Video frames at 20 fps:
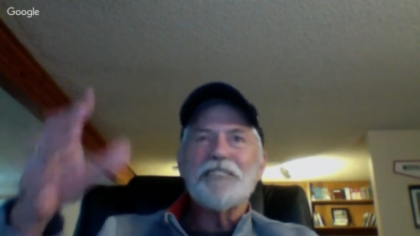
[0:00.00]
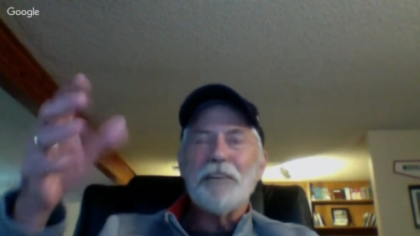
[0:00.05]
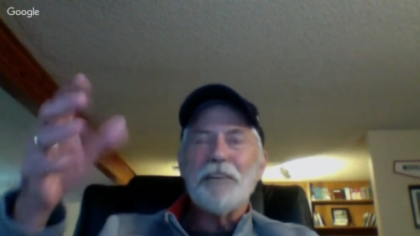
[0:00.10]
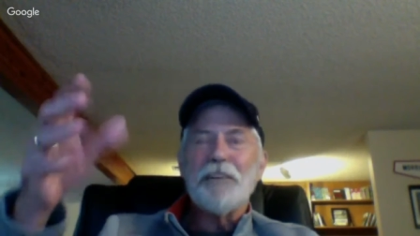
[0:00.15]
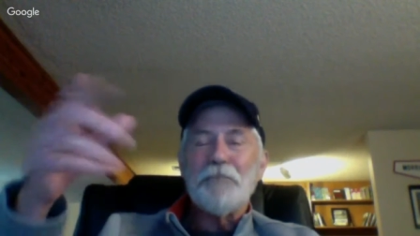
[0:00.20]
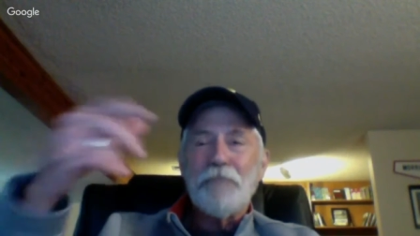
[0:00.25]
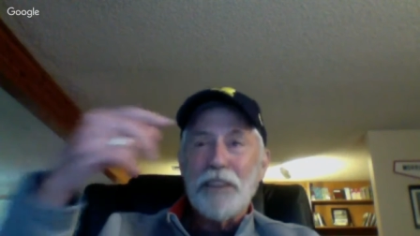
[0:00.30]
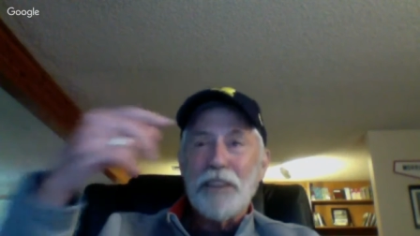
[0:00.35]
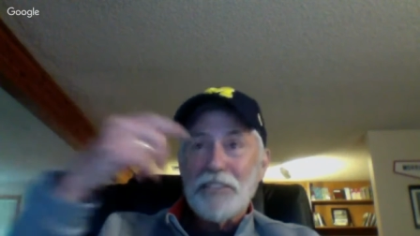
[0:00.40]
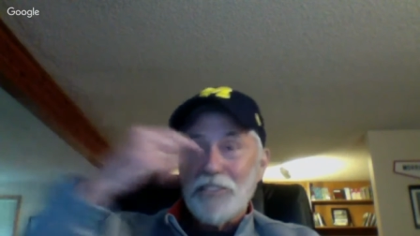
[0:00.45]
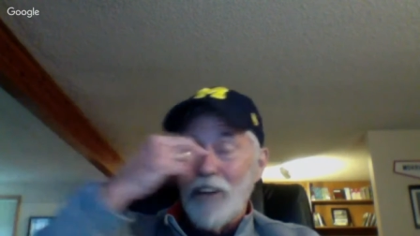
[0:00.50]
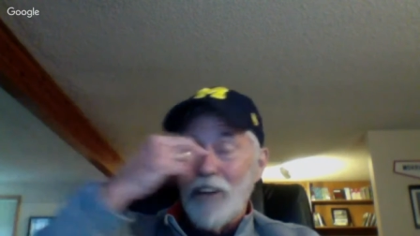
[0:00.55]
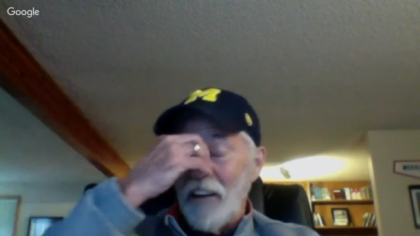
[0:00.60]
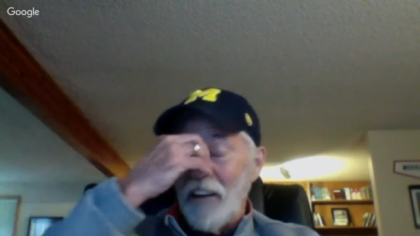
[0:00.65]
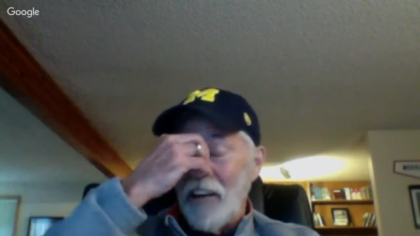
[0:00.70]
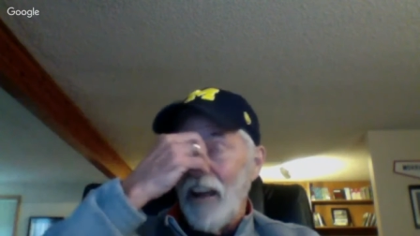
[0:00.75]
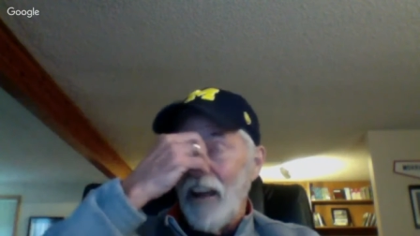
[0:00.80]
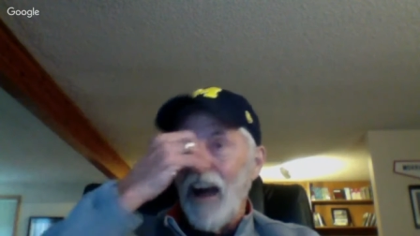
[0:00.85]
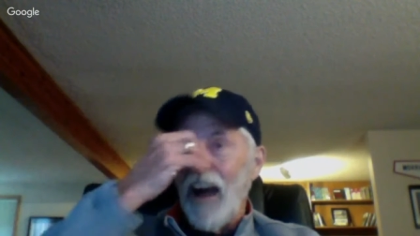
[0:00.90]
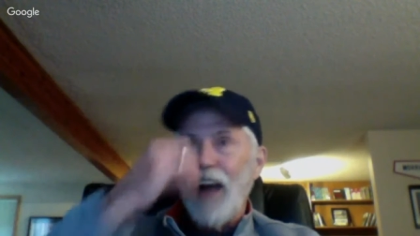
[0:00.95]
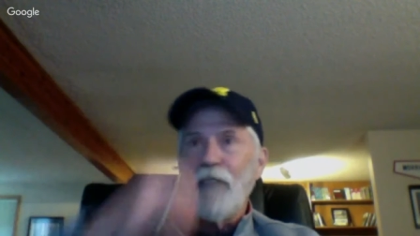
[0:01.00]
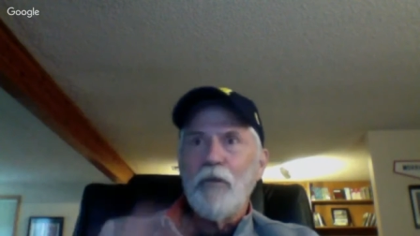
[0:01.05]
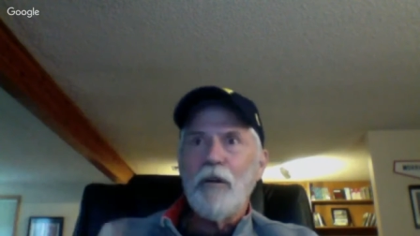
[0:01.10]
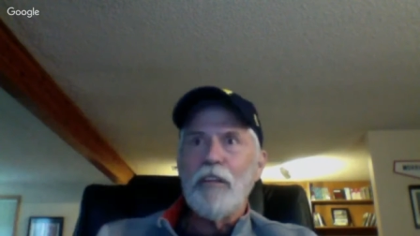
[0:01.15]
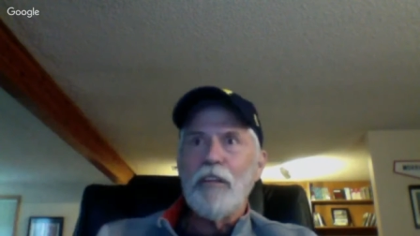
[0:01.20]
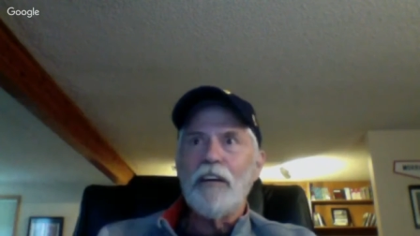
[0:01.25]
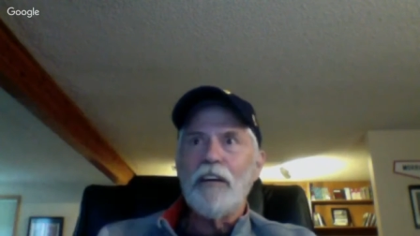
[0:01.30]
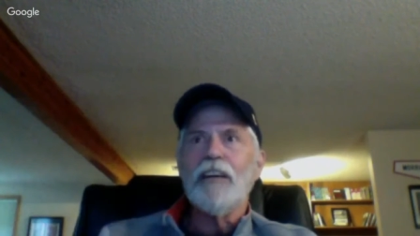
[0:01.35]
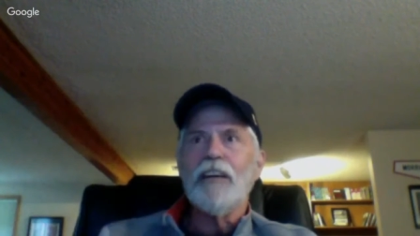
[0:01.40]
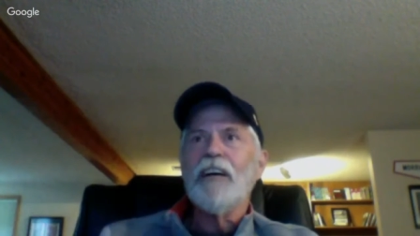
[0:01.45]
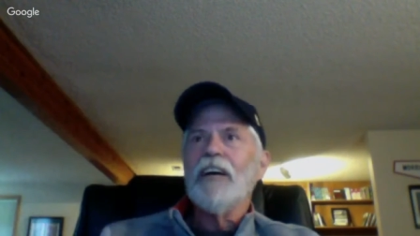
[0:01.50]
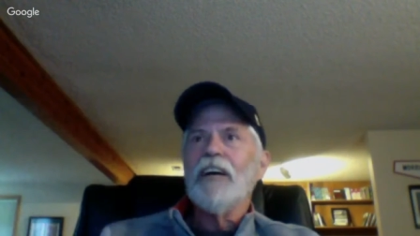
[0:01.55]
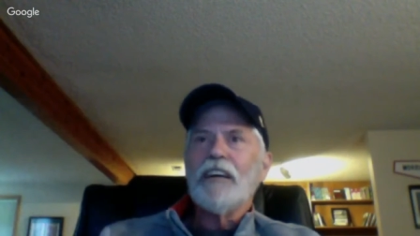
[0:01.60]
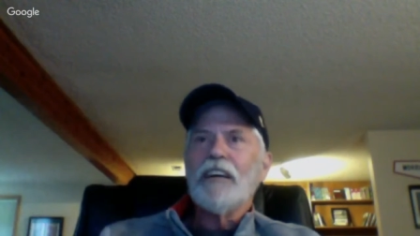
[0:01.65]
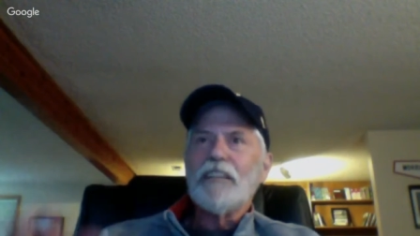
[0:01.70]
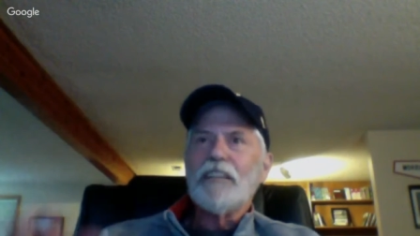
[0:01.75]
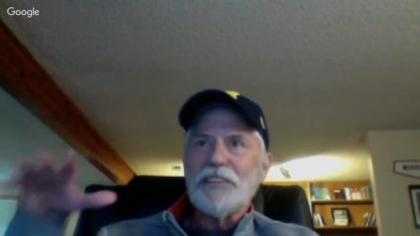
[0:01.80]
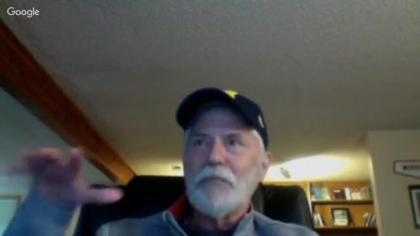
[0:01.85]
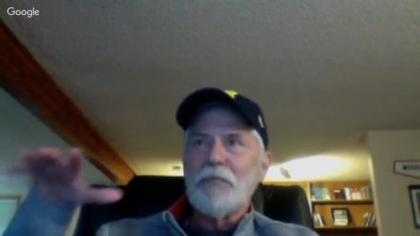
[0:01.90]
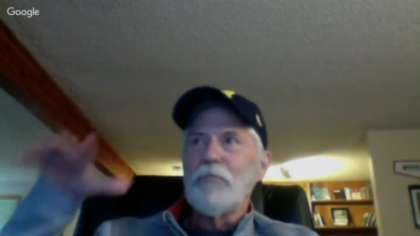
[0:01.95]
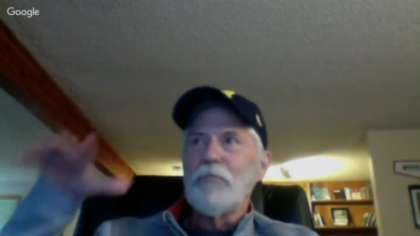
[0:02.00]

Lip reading: some picture online where some